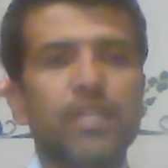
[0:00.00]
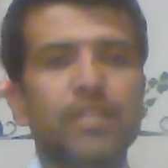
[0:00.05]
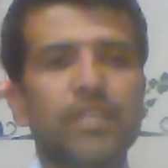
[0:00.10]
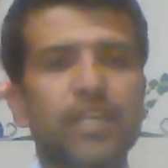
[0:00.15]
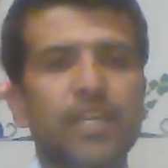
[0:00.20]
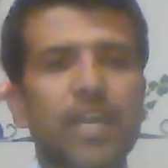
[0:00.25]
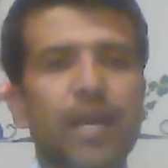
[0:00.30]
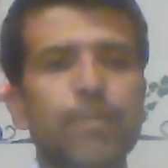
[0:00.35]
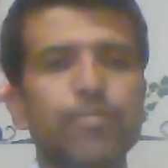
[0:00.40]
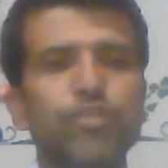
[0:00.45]

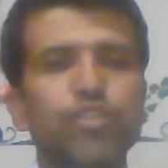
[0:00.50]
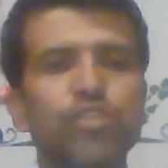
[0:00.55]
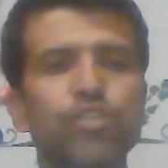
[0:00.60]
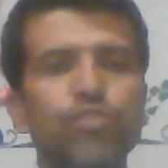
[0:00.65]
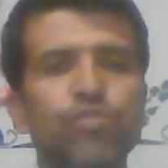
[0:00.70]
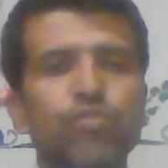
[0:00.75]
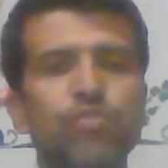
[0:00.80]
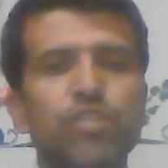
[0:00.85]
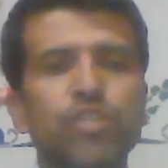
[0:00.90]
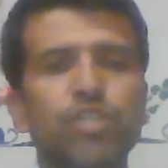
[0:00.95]
The caption
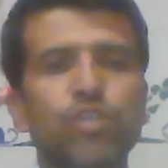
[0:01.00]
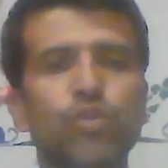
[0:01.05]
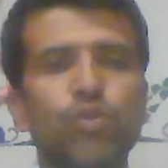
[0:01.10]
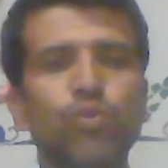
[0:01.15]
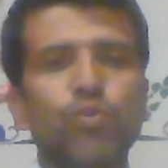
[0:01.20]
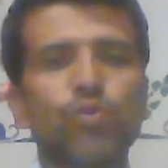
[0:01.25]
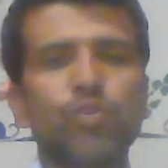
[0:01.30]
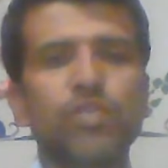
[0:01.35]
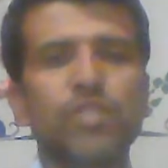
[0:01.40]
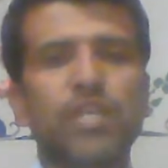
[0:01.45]
should
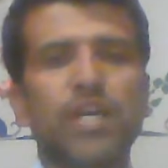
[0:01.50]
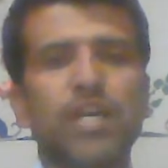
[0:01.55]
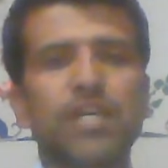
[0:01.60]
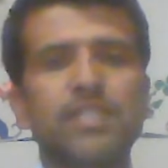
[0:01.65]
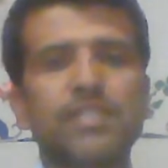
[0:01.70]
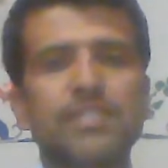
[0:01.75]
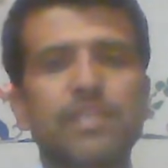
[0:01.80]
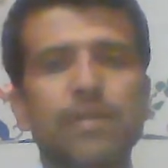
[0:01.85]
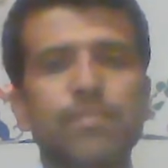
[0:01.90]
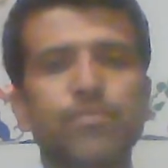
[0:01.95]
include the
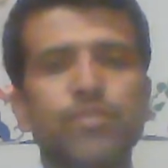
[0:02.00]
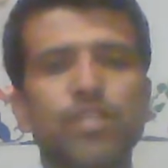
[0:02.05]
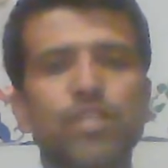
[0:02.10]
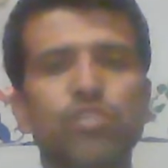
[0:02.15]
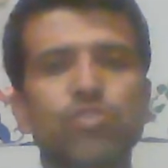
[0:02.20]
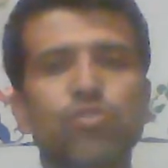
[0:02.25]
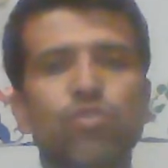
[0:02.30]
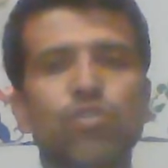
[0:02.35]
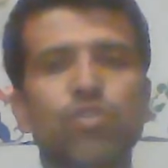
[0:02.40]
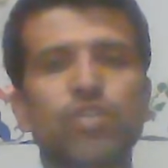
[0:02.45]

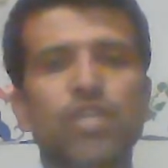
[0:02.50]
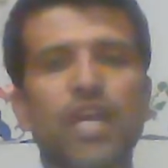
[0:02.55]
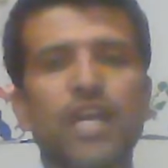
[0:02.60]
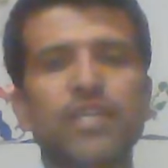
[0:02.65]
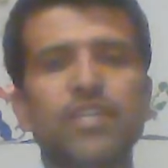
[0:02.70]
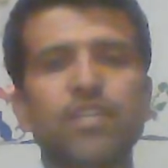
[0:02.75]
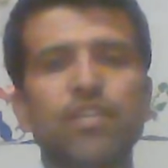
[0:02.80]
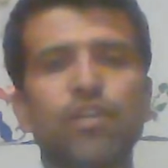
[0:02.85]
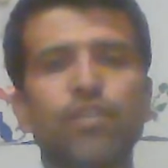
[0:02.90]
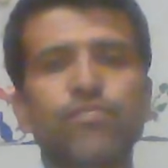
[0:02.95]
subjects or
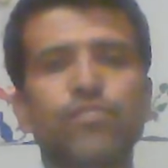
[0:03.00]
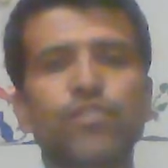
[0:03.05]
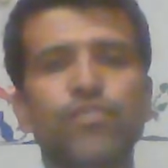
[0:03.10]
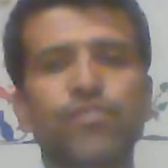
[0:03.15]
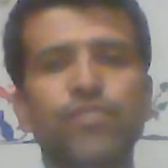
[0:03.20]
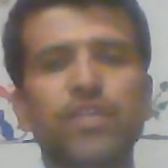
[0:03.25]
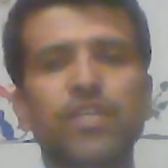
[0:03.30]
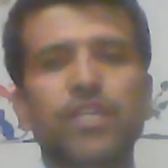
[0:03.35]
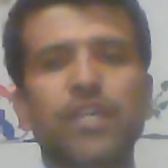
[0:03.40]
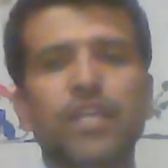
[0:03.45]
title of the
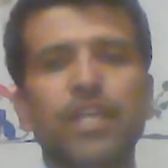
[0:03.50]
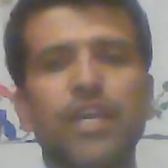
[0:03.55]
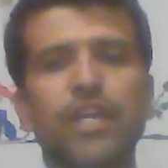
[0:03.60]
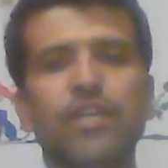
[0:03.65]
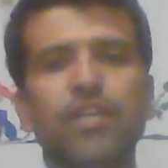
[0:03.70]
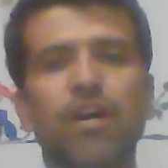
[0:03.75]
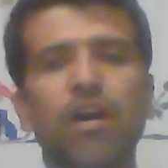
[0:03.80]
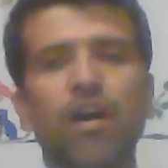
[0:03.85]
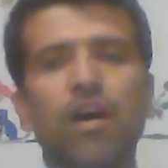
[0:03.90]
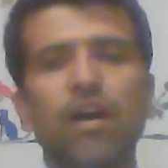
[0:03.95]
figure
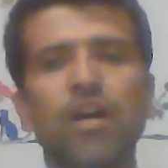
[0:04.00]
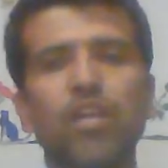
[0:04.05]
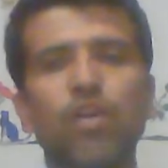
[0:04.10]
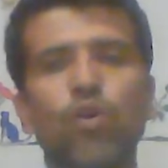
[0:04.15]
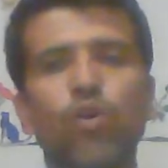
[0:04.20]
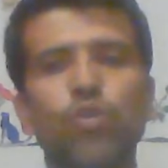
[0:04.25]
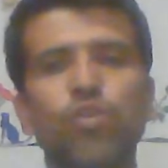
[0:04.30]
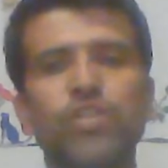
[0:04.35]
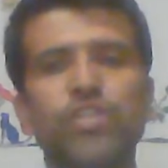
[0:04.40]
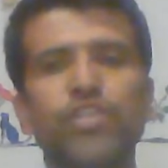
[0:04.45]
and all
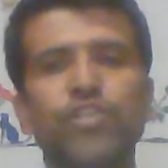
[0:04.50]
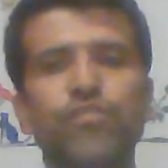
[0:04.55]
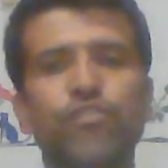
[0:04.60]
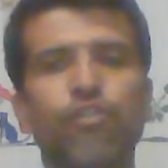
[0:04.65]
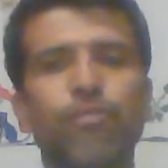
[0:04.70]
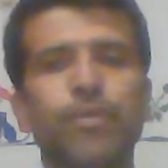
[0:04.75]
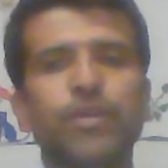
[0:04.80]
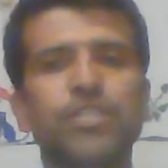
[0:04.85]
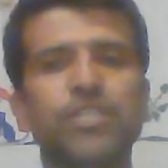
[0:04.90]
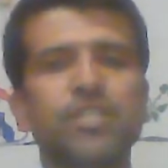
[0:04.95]
other
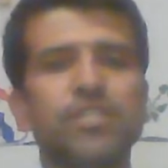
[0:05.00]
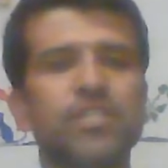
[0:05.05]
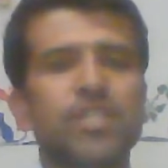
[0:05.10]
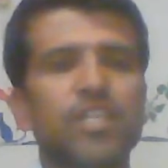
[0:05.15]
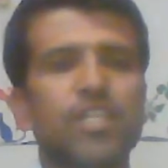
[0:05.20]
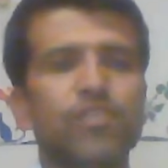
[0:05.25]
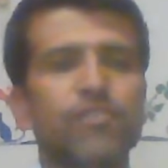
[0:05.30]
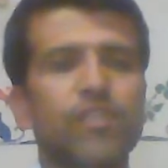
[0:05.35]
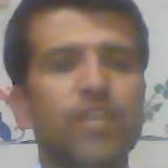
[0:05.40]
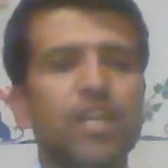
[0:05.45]
information
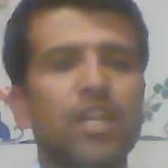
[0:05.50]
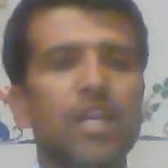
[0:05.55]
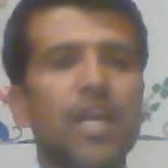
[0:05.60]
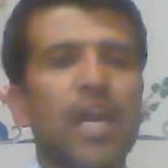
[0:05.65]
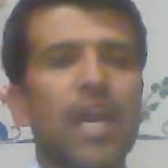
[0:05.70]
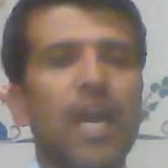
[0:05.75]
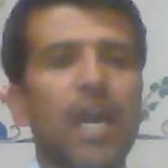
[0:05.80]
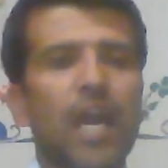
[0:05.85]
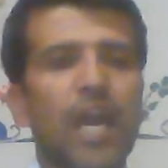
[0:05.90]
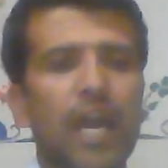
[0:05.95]
that will
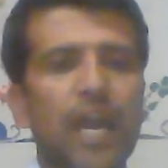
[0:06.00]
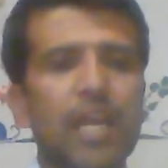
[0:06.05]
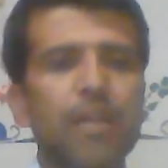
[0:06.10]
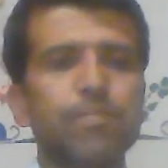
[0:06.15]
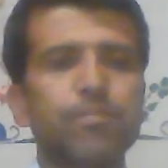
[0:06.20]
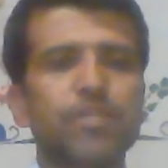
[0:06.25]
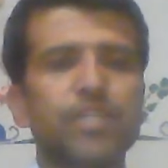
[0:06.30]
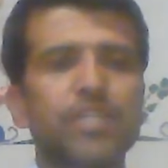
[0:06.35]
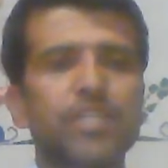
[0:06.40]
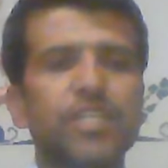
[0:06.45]

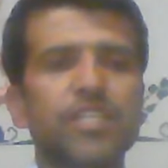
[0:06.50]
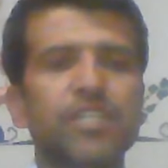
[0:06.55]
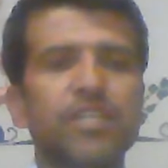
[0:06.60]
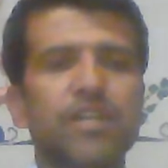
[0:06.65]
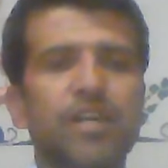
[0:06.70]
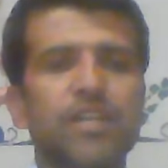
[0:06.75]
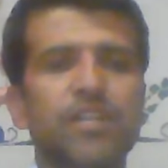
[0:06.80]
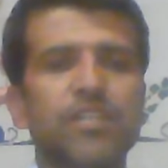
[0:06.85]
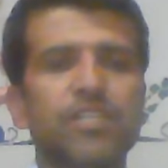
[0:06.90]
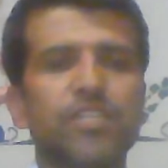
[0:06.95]
help the
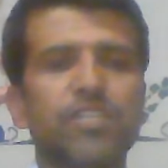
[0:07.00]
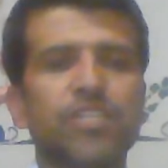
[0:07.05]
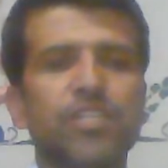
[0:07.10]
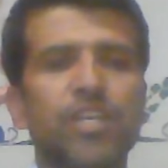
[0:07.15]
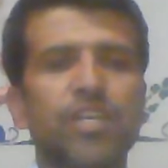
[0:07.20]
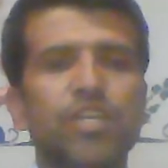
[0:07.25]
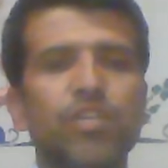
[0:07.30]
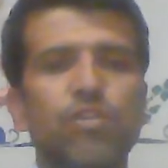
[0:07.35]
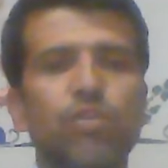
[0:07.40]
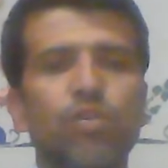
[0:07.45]
reader
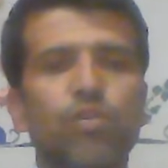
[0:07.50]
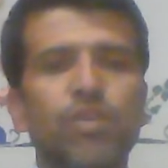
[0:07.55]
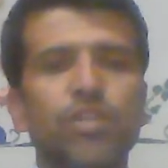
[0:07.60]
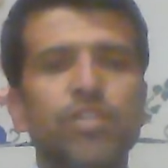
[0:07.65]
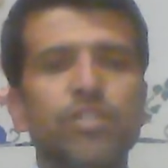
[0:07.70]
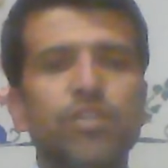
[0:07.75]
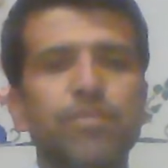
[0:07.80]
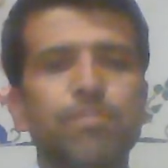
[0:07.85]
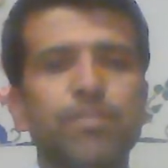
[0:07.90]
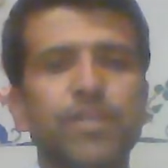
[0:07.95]
understand or
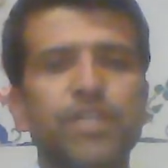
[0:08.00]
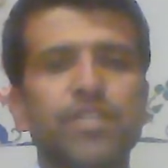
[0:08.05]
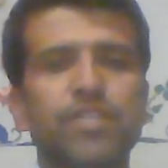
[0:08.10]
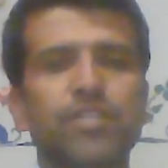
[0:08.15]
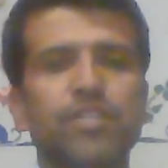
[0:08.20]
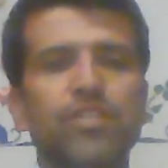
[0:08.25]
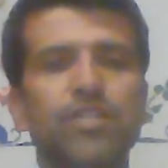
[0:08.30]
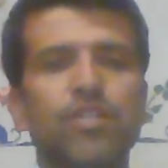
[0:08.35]
interpret